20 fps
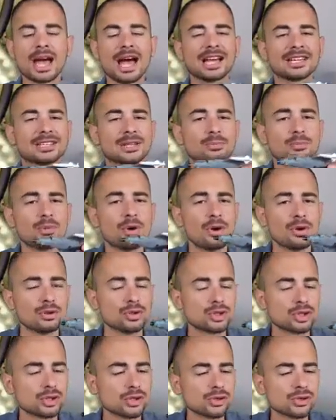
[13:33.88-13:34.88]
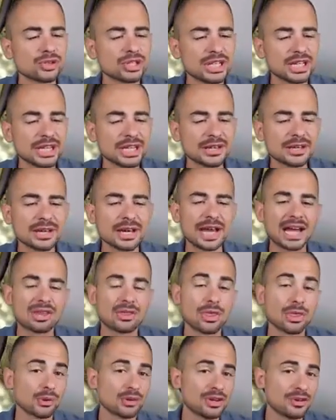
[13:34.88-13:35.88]
As I'm Turning
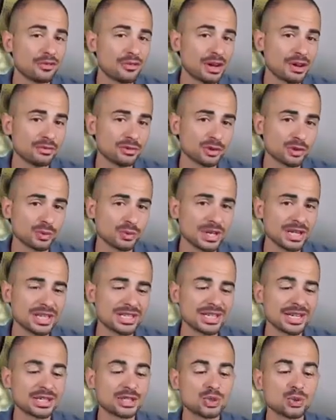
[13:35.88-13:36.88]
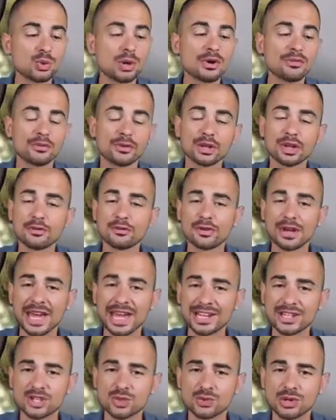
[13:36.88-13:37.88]
at 35 degrees, I do have a lot of
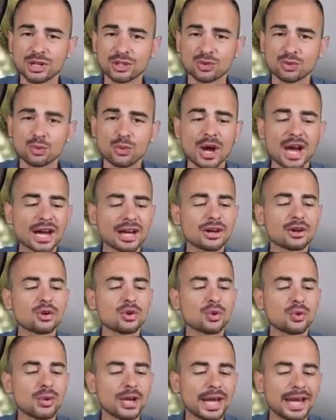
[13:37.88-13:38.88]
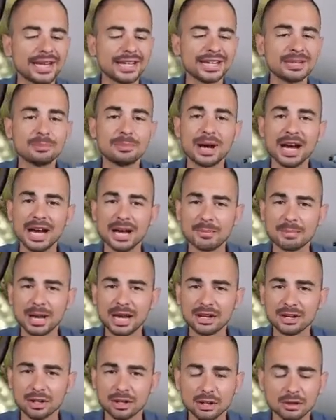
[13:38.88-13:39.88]
extra drag created by
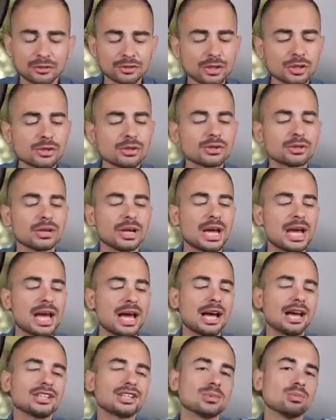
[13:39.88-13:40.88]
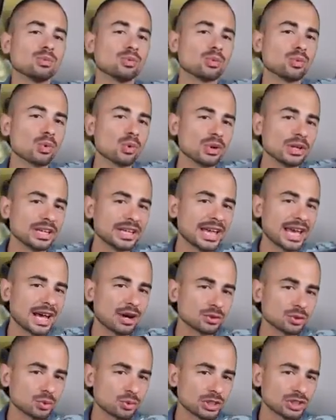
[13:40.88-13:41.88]
my angle of turn. As I'm rolling
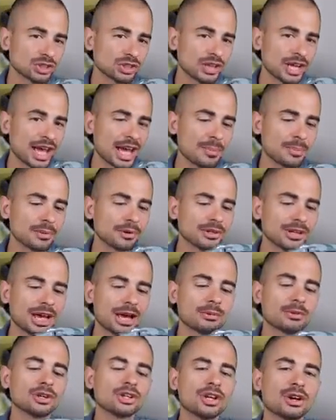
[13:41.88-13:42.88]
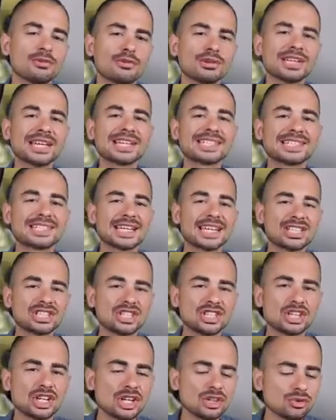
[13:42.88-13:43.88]
out, what's going to happen? I'm going to have an
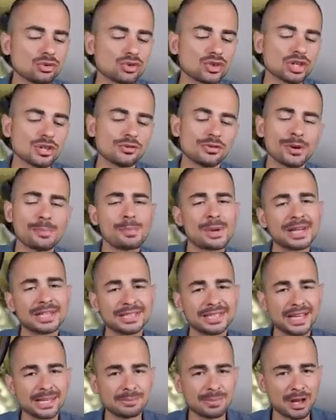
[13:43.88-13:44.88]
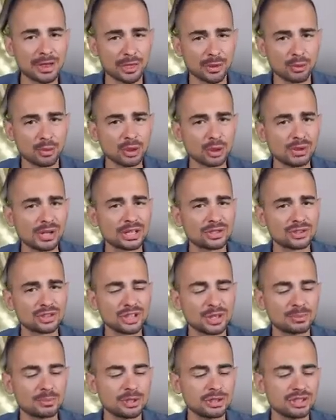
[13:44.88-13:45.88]
excess in energy if I maintain my throttle at the
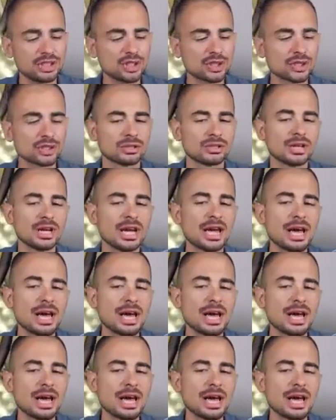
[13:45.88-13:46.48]
same position.